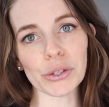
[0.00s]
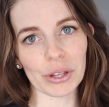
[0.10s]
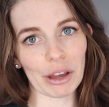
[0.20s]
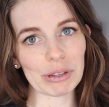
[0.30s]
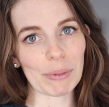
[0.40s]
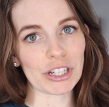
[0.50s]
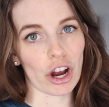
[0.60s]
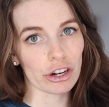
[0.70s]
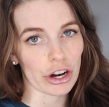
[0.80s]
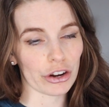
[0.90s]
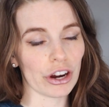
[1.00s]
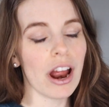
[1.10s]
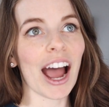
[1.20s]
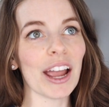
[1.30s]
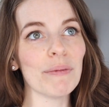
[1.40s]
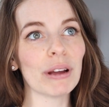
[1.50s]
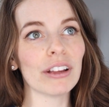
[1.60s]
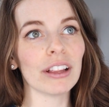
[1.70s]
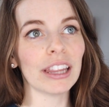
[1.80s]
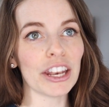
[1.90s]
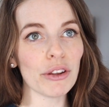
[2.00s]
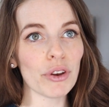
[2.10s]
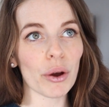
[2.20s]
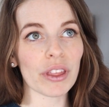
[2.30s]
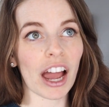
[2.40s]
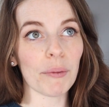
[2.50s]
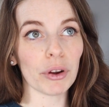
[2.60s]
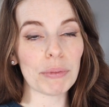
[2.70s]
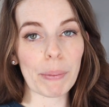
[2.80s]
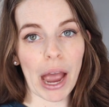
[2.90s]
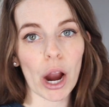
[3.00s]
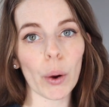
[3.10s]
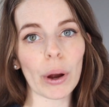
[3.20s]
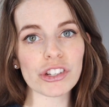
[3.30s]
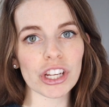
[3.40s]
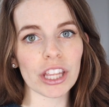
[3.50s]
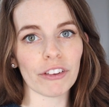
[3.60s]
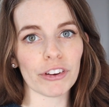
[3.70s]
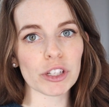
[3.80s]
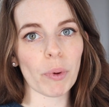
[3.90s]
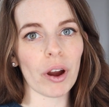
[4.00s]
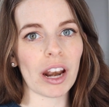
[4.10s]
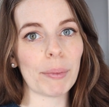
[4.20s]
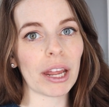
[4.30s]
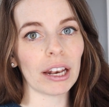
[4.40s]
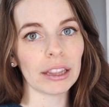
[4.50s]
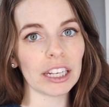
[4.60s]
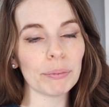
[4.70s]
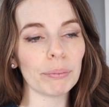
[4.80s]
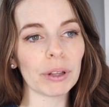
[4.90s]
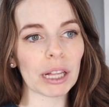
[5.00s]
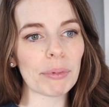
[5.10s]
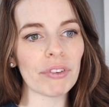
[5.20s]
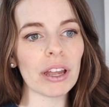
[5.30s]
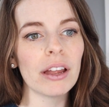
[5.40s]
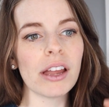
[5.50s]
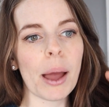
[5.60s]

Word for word: Sorry, that was my dog daughter. I'm letting you know that I'm going to be power washing the first part and I'm going to get a little clip of it,